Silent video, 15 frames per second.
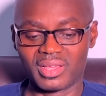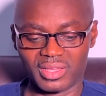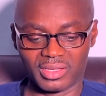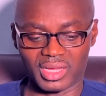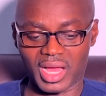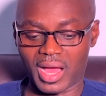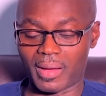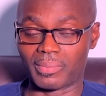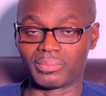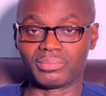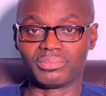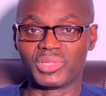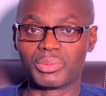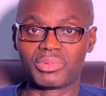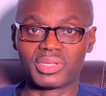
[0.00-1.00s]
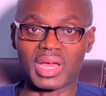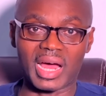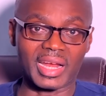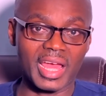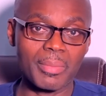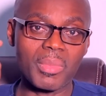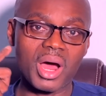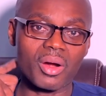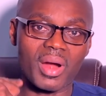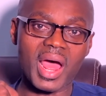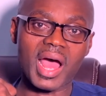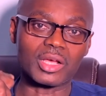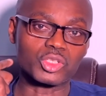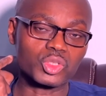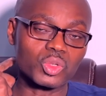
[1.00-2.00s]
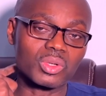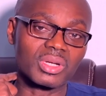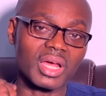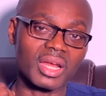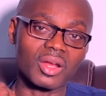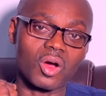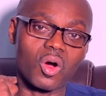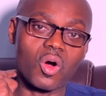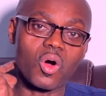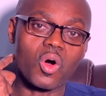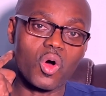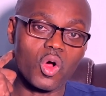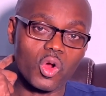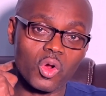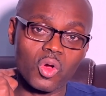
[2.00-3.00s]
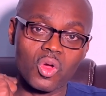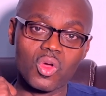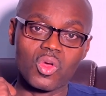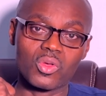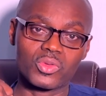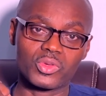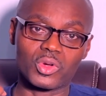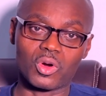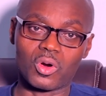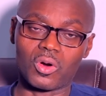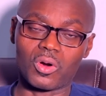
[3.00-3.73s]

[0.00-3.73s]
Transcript: Maybe an MRI has shown that all your